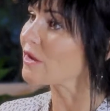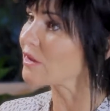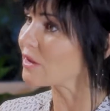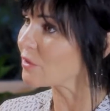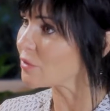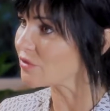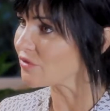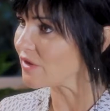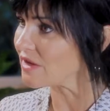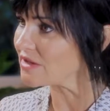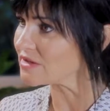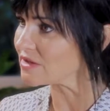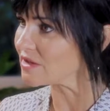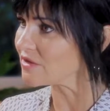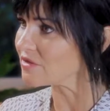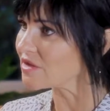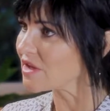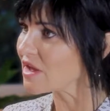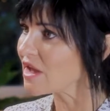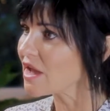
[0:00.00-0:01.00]
a liquid
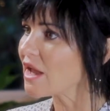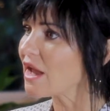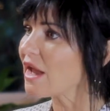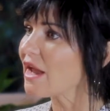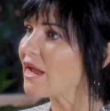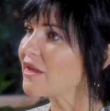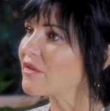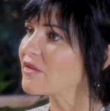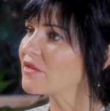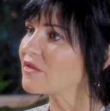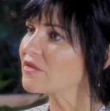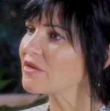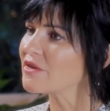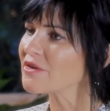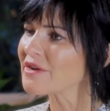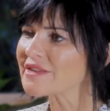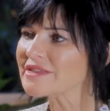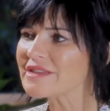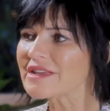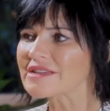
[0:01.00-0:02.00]
facelift, and
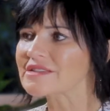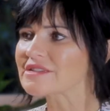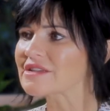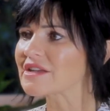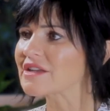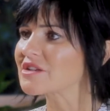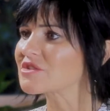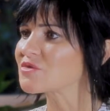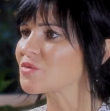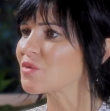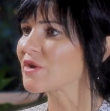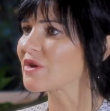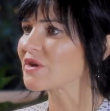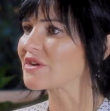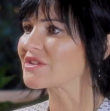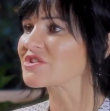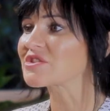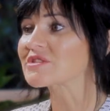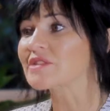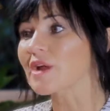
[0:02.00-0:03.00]
they're at that stage where
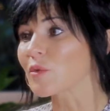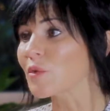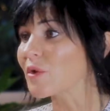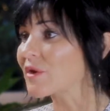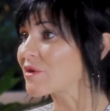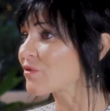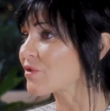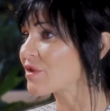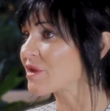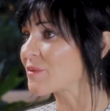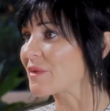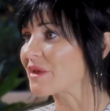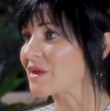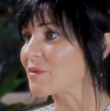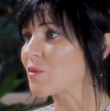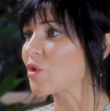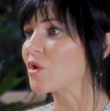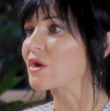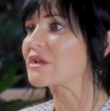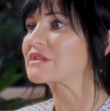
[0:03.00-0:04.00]
it's just not working for them
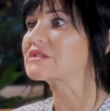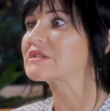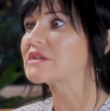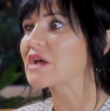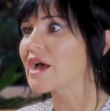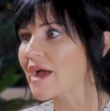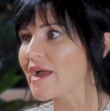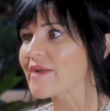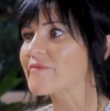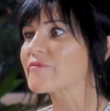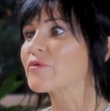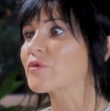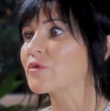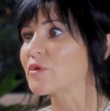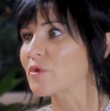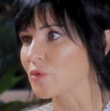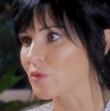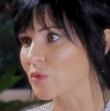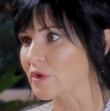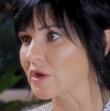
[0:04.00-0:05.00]
anymore, and it's time for
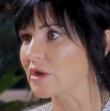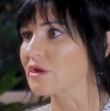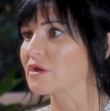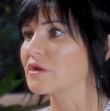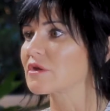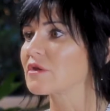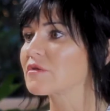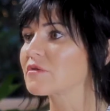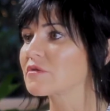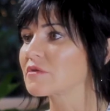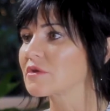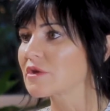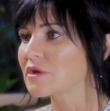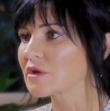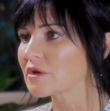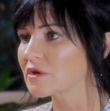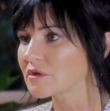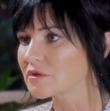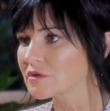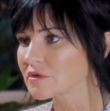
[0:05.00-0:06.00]
the real
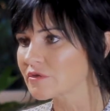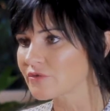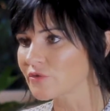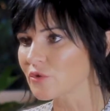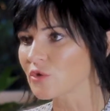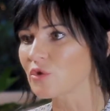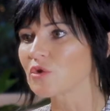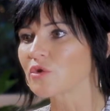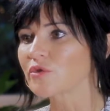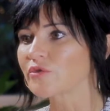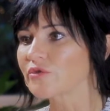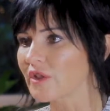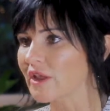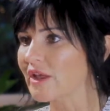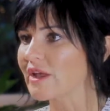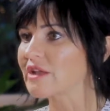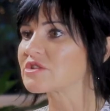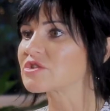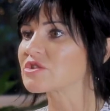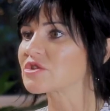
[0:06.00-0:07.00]

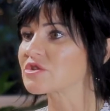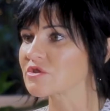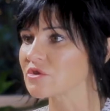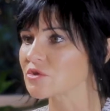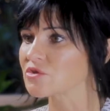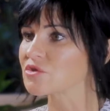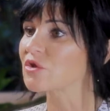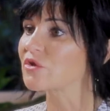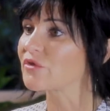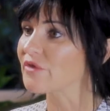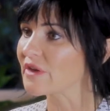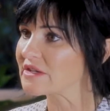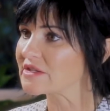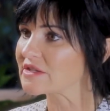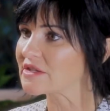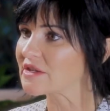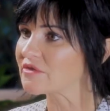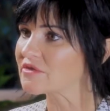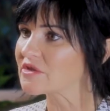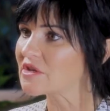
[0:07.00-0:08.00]
full-fledged surgical
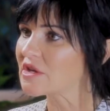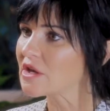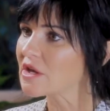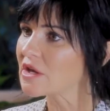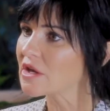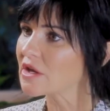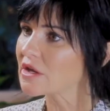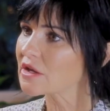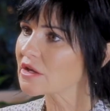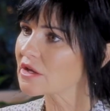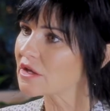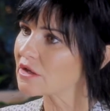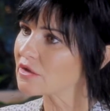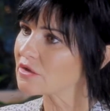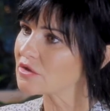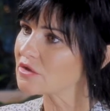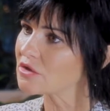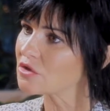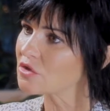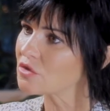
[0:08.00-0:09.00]
facelift,
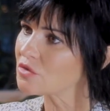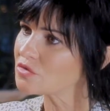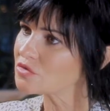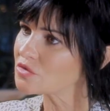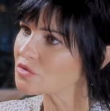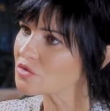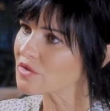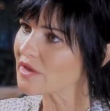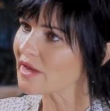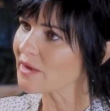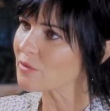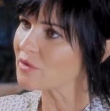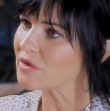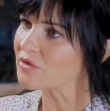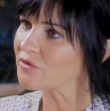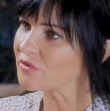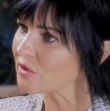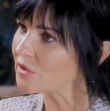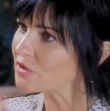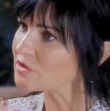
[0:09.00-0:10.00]
can you do that
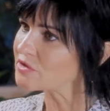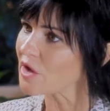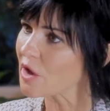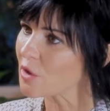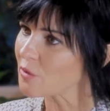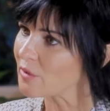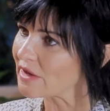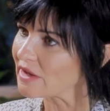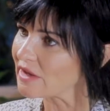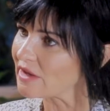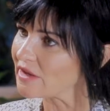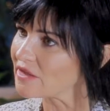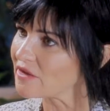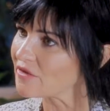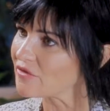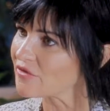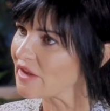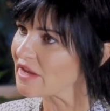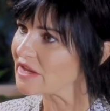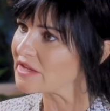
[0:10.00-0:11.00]
with fillers already in
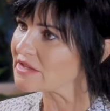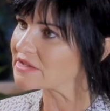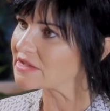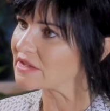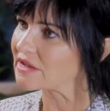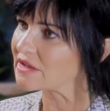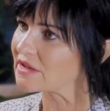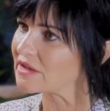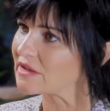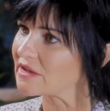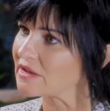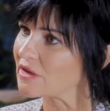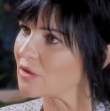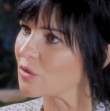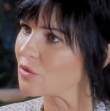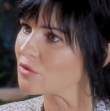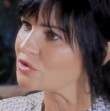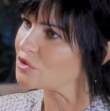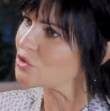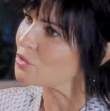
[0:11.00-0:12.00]
the face,
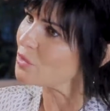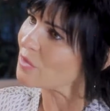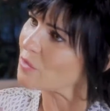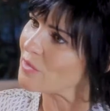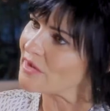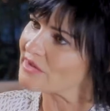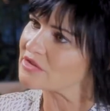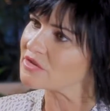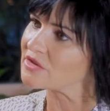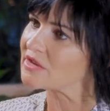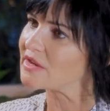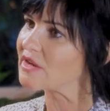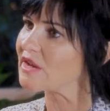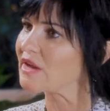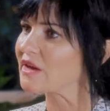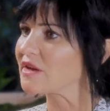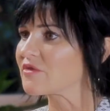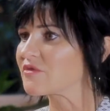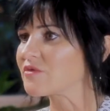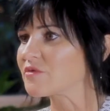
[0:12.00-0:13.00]
or do you want to wait till they
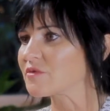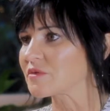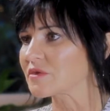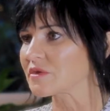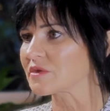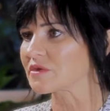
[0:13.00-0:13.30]
kind of